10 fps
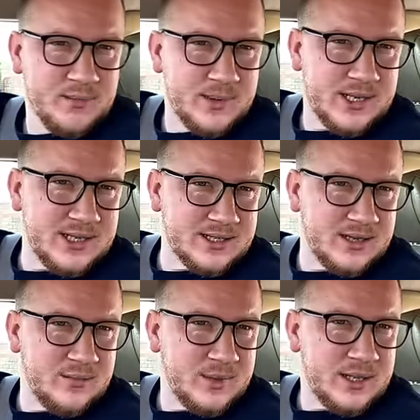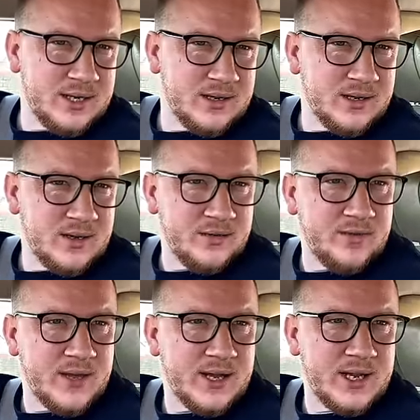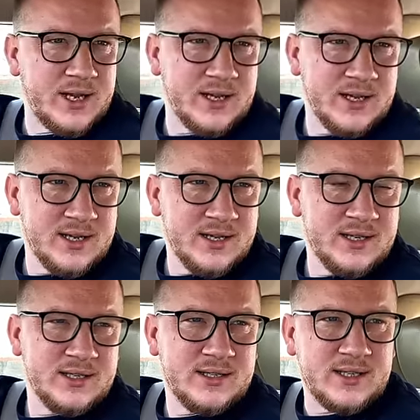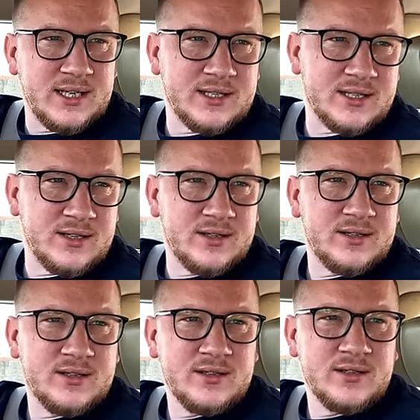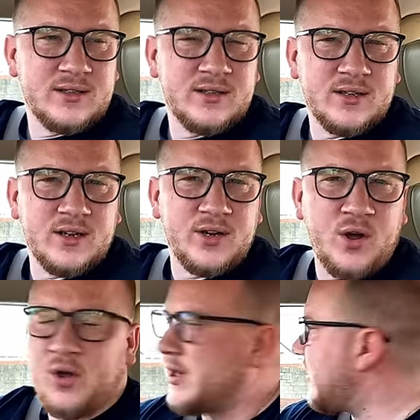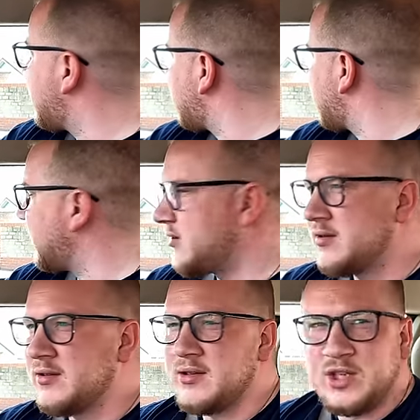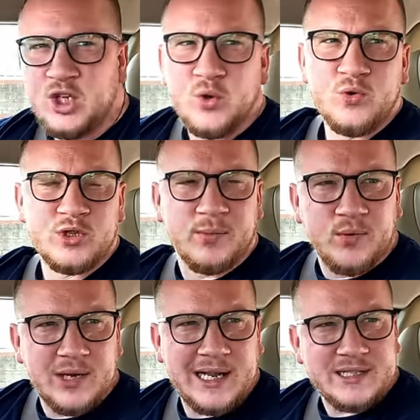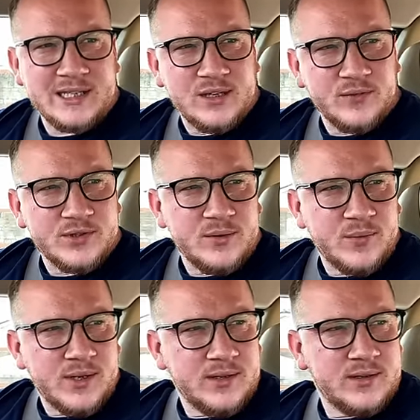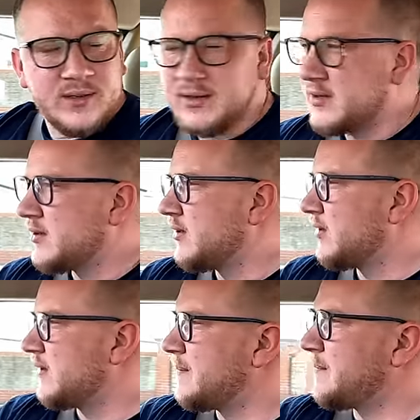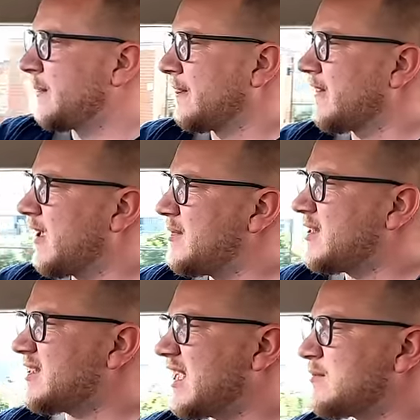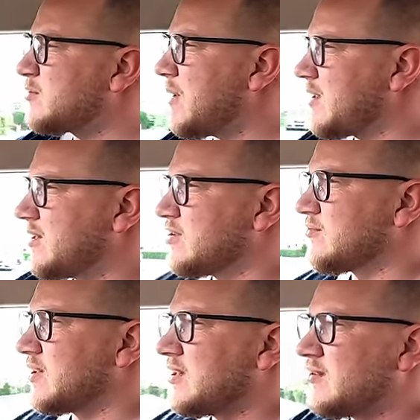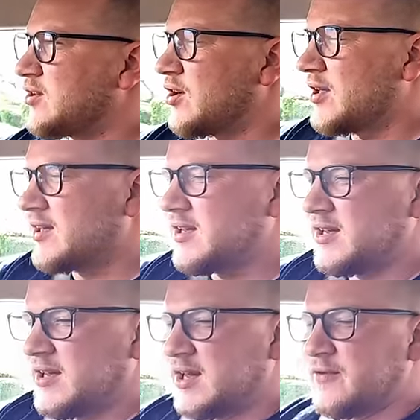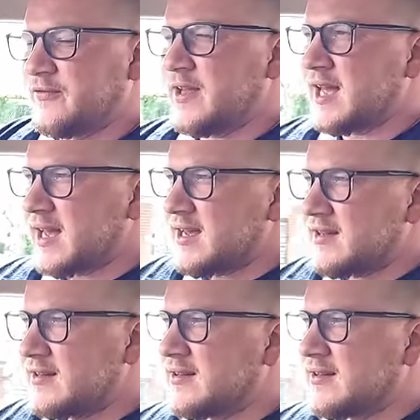but it is going to be a fairly decent and honest usable classic for someone. I mean, does it get much better than this, really? You've got a V8,